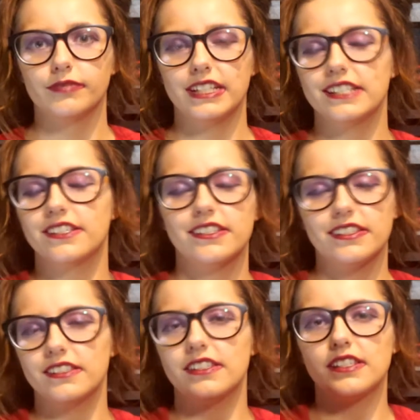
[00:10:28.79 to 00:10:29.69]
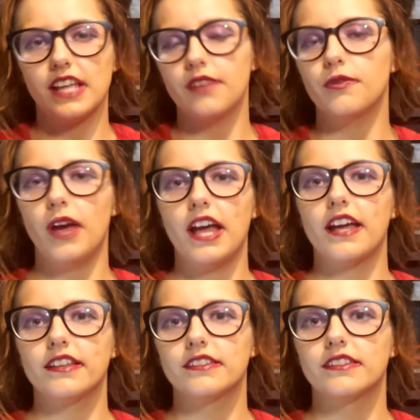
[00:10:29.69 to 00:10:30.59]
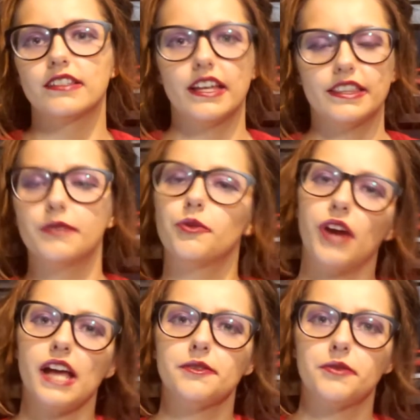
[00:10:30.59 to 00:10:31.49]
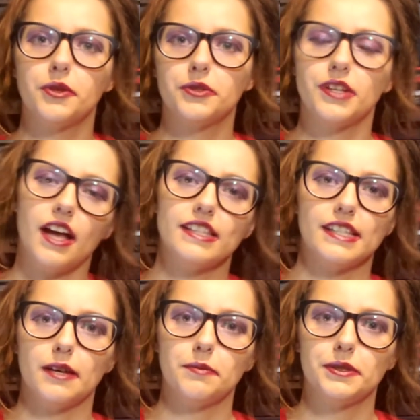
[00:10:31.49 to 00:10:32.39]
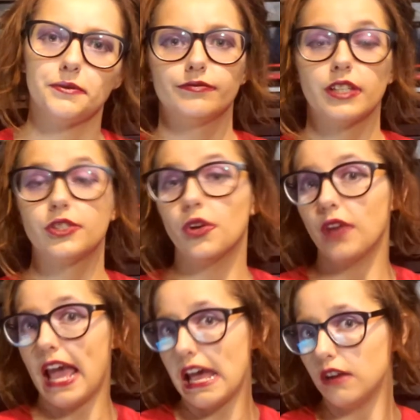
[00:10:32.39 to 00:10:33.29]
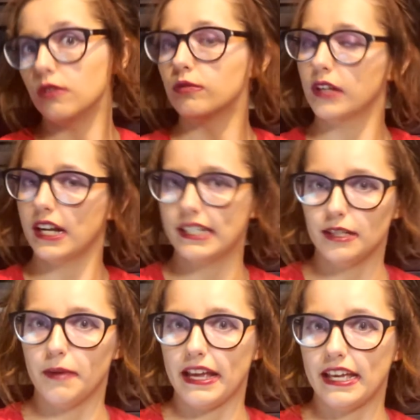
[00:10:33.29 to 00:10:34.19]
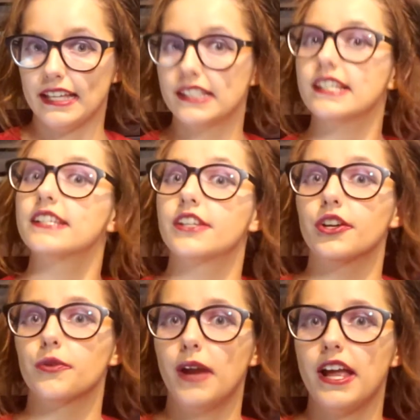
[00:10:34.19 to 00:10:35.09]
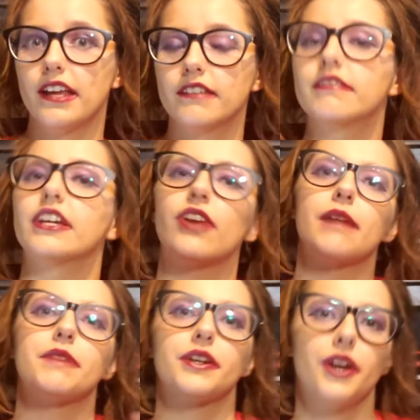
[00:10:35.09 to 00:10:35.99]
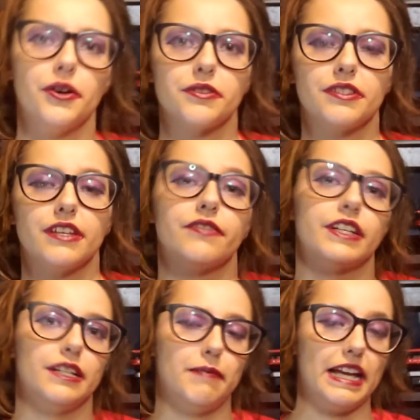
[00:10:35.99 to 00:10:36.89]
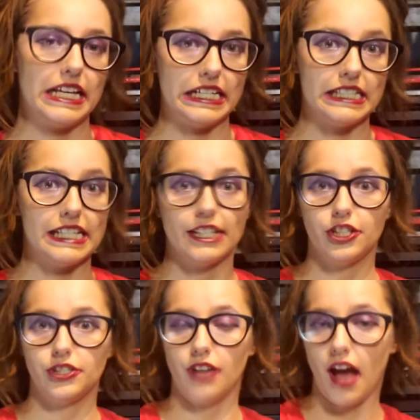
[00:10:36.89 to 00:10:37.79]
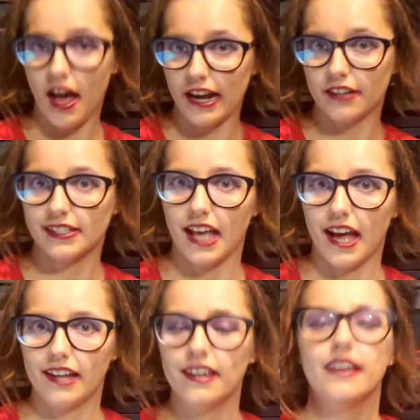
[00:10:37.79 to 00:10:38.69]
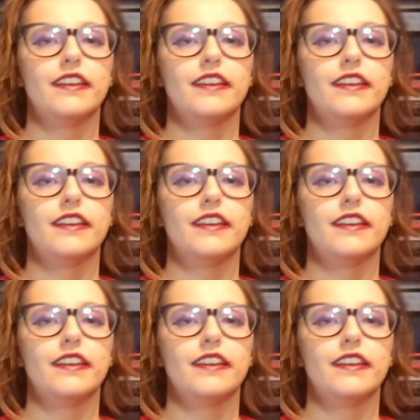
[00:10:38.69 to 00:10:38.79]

It's just, it's a safe way to let them grasp those concepts. So now when I tell my kids it's gonna rain, they grab their coats. If I tell my kids it's hot outside,